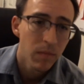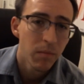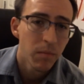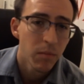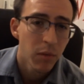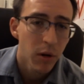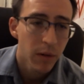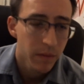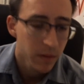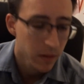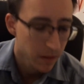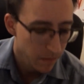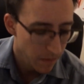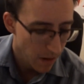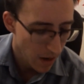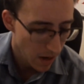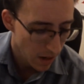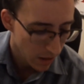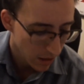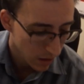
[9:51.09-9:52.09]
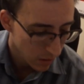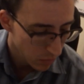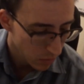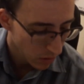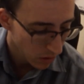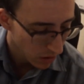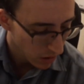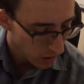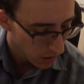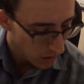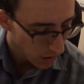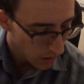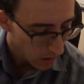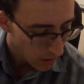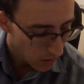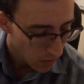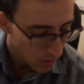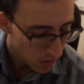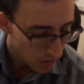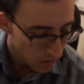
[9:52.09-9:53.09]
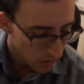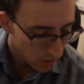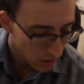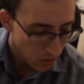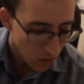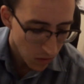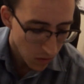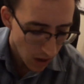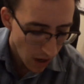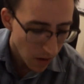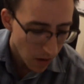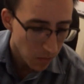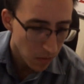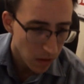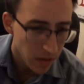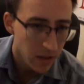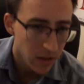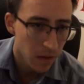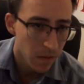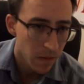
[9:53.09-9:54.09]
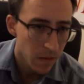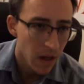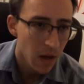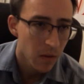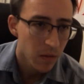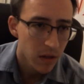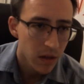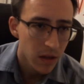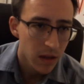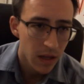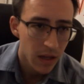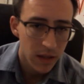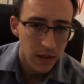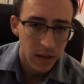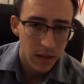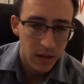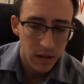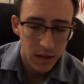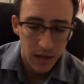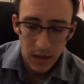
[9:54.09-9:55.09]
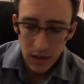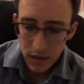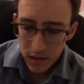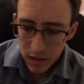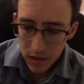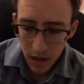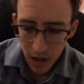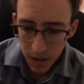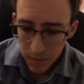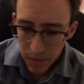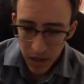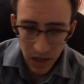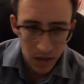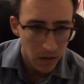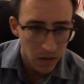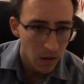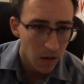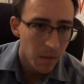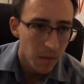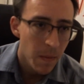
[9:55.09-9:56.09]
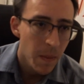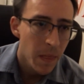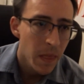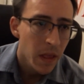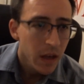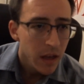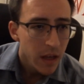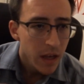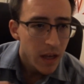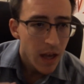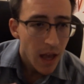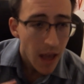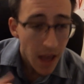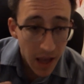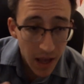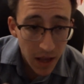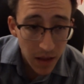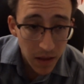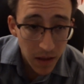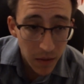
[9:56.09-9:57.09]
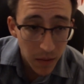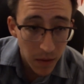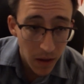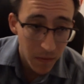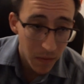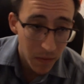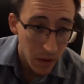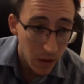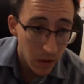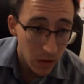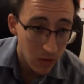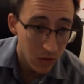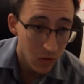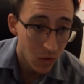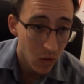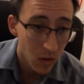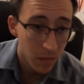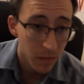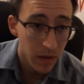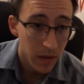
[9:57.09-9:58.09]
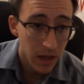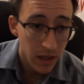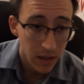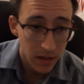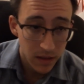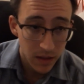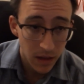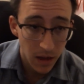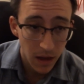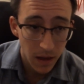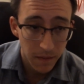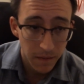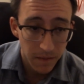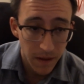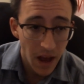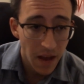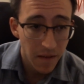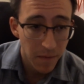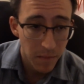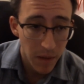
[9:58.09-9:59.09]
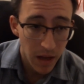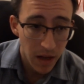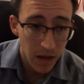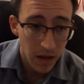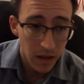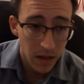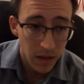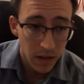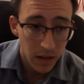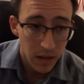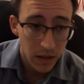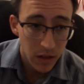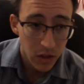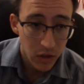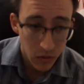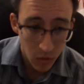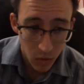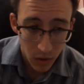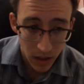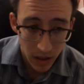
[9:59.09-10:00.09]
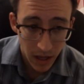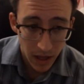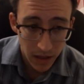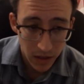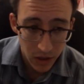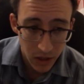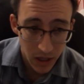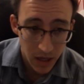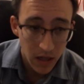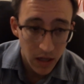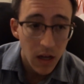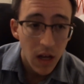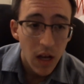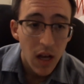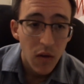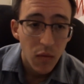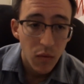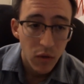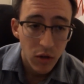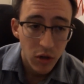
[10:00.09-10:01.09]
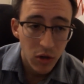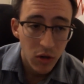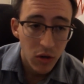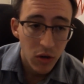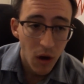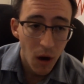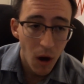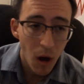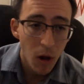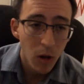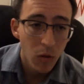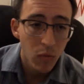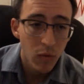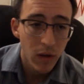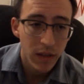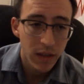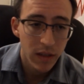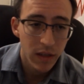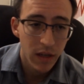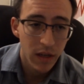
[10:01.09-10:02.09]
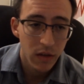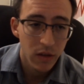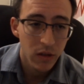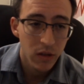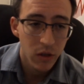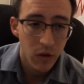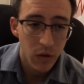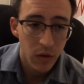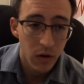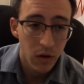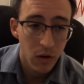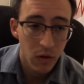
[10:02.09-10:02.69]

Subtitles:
perfectly fine. That's pretty good. I would watch out for that one. That's not bad at all. And then we have Thunderstorm. It's 5 mana, quick cast chant. Return all resonators to their